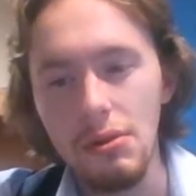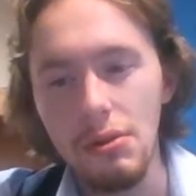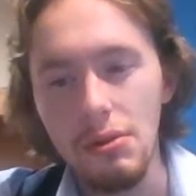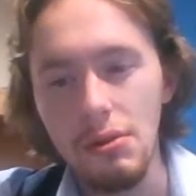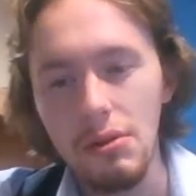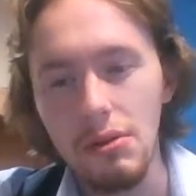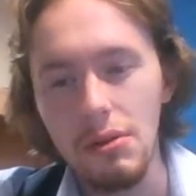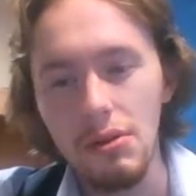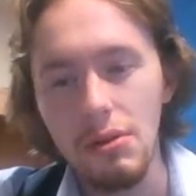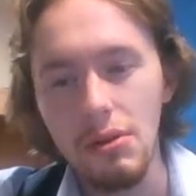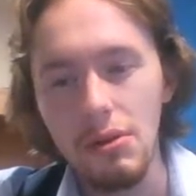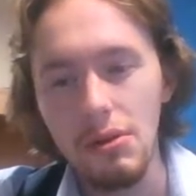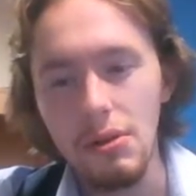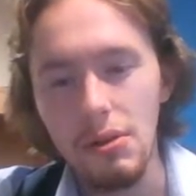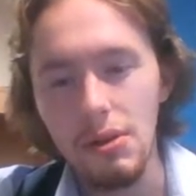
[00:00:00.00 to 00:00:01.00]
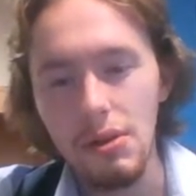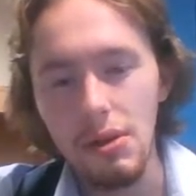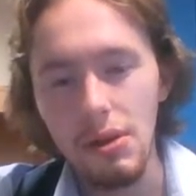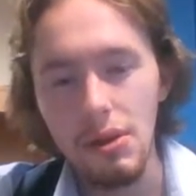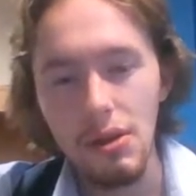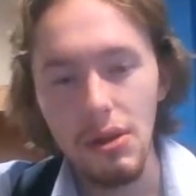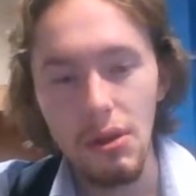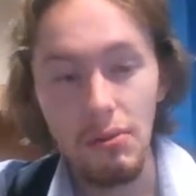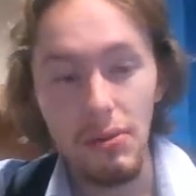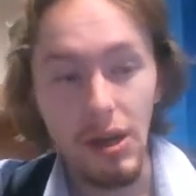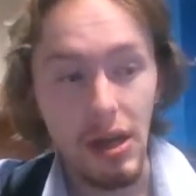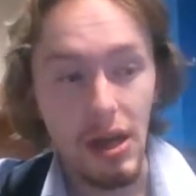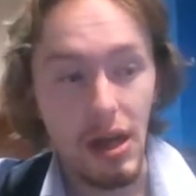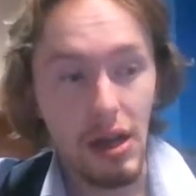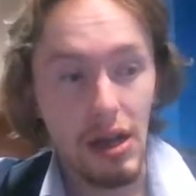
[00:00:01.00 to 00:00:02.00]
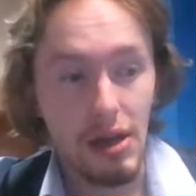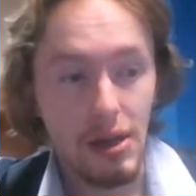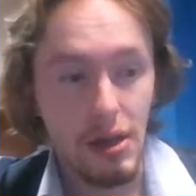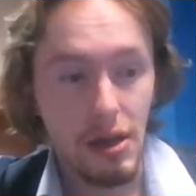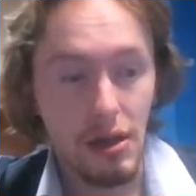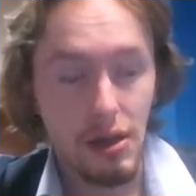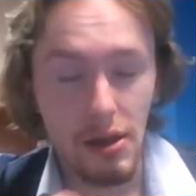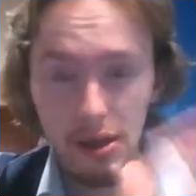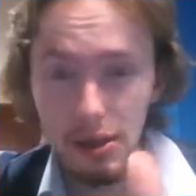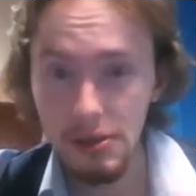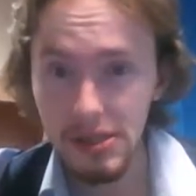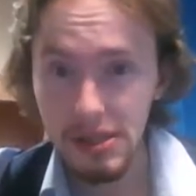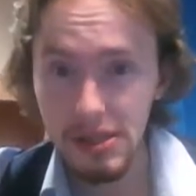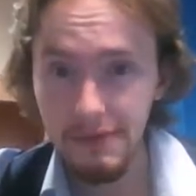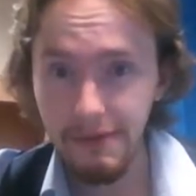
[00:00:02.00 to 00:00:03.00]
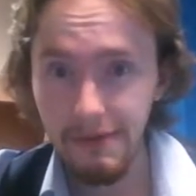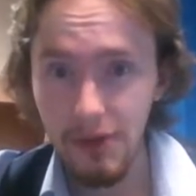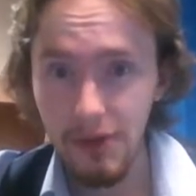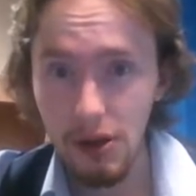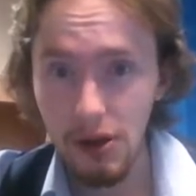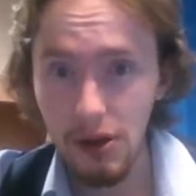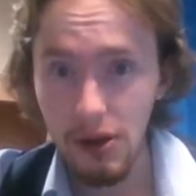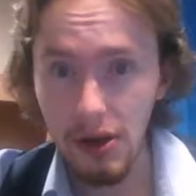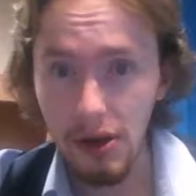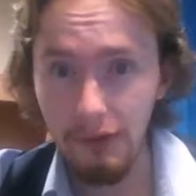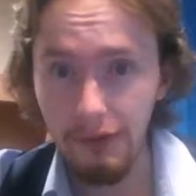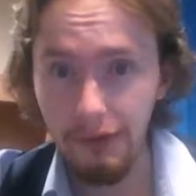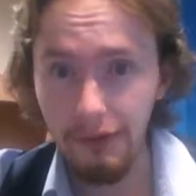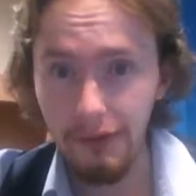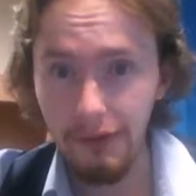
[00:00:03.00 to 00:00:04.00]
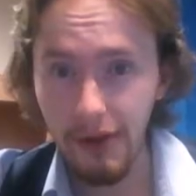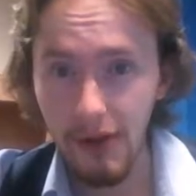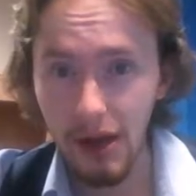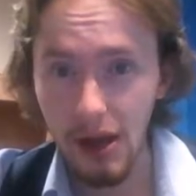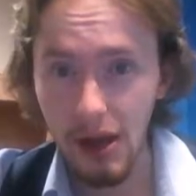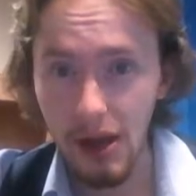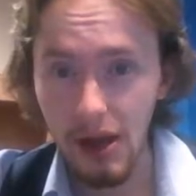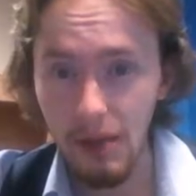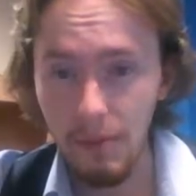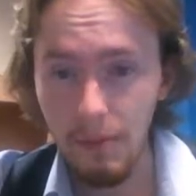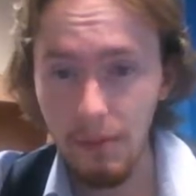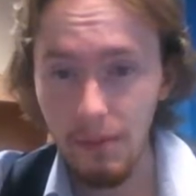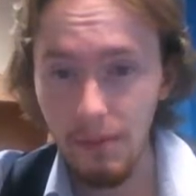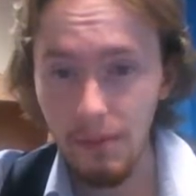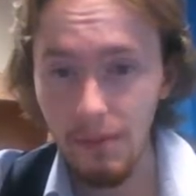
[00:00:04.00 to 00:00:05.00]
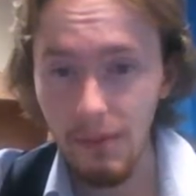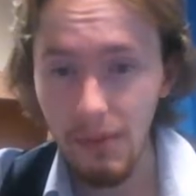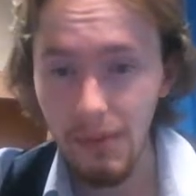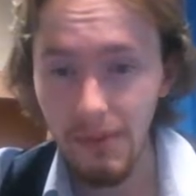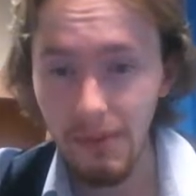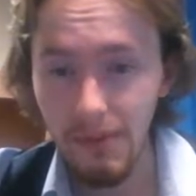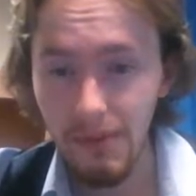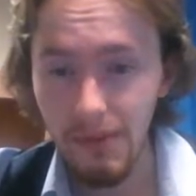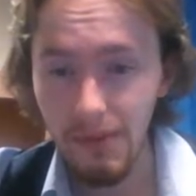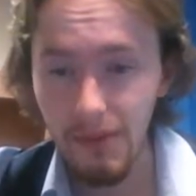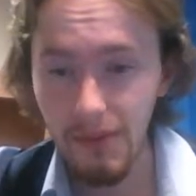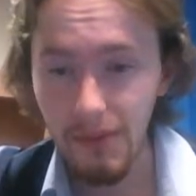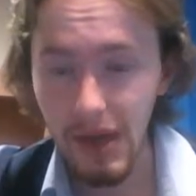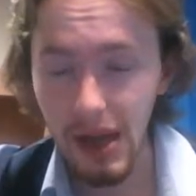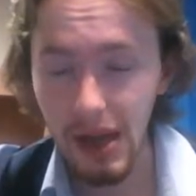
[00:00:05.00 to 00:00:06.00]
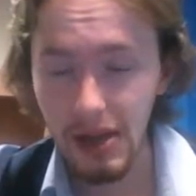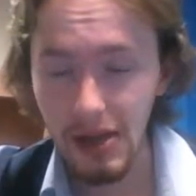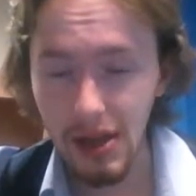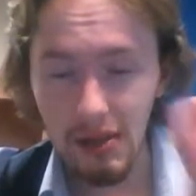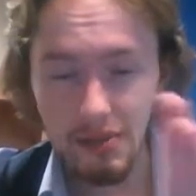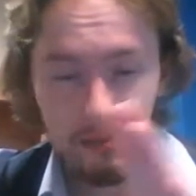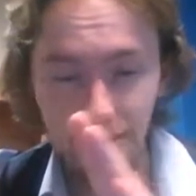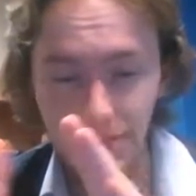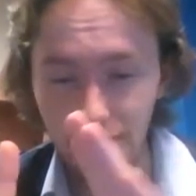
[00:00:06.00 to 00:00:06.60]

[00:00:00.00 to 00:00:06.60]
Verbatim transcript: Sure. But yeah, I'm gonna close this vlog off. Uh, I'm gonna.